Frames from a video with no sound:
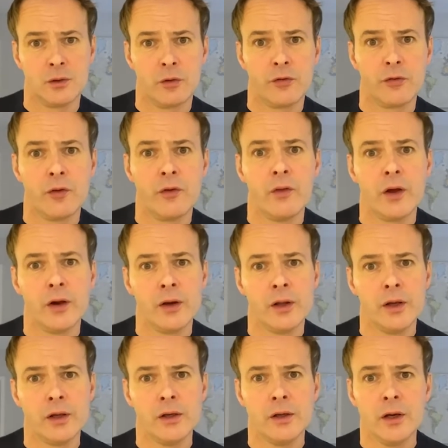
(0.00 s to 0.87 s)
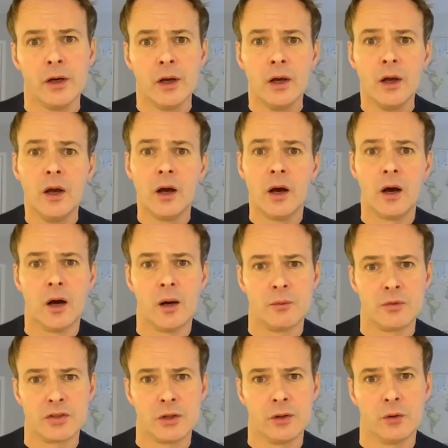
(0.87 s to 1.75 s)
that they need,
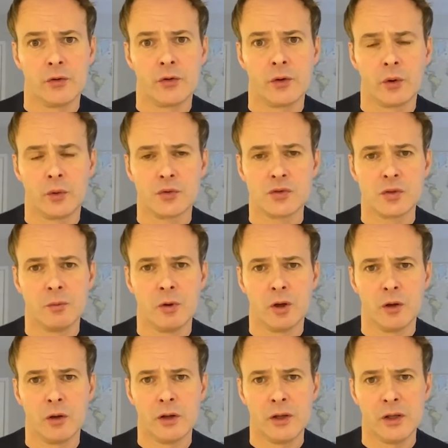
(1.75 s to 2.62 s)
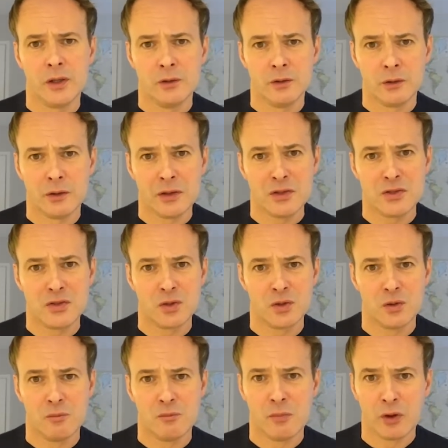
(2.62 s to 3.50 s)
skills that ultimately lead
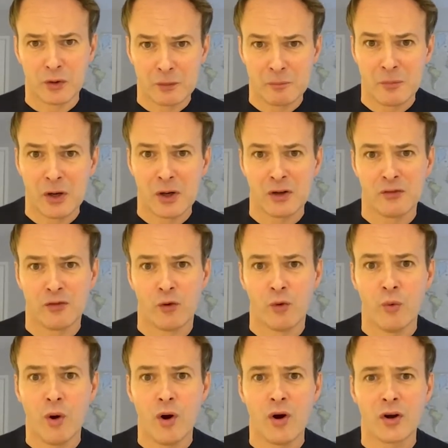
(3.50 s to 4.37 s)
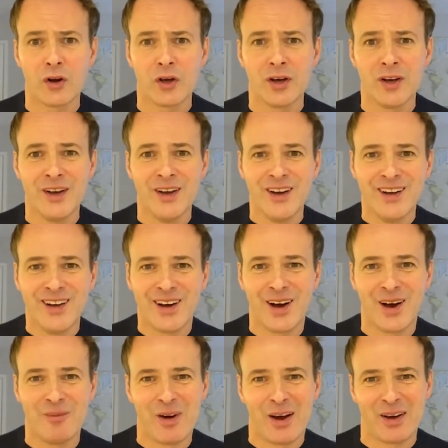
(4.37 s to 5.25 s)
to meaningful work
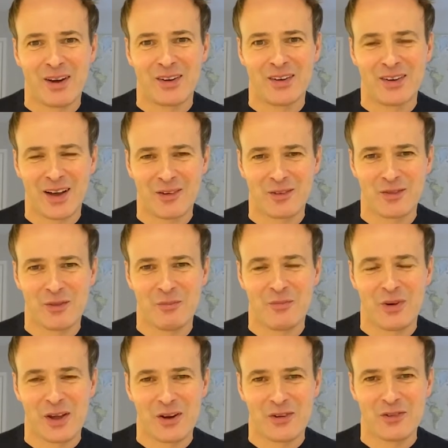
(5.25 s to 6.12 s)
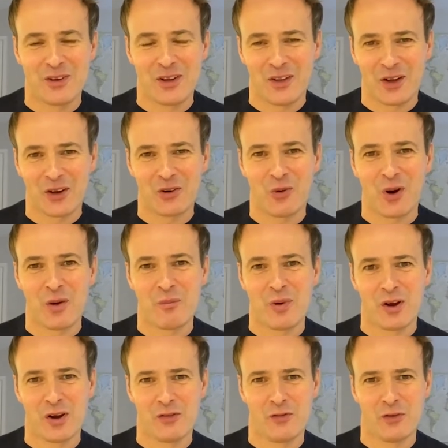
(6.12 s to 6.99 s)
and have the benefit, that great
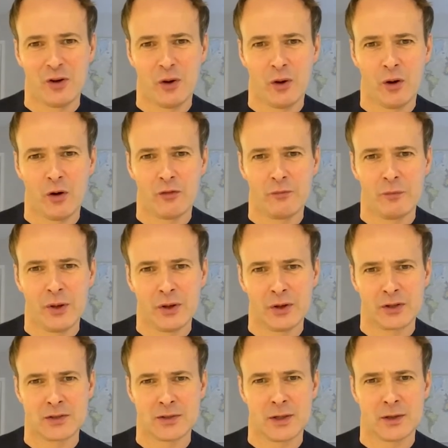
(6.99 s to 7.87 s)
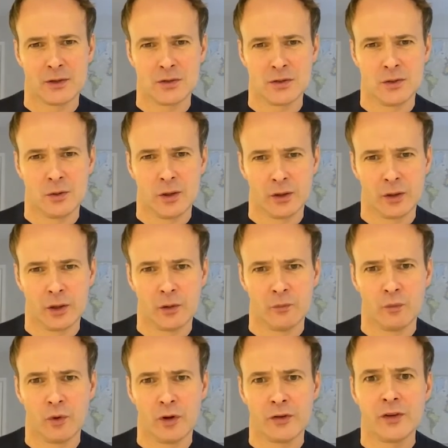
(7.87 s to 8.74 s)
benefit of being attached to and
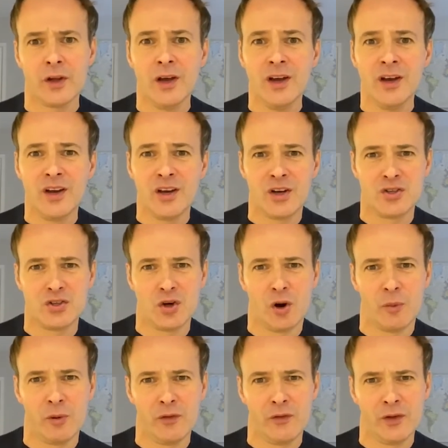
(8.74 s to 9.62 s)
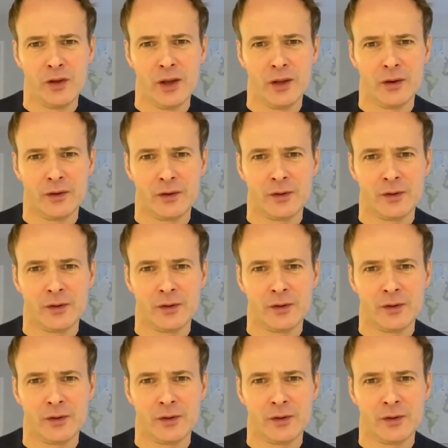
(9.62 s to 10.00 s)
come with a job at the end.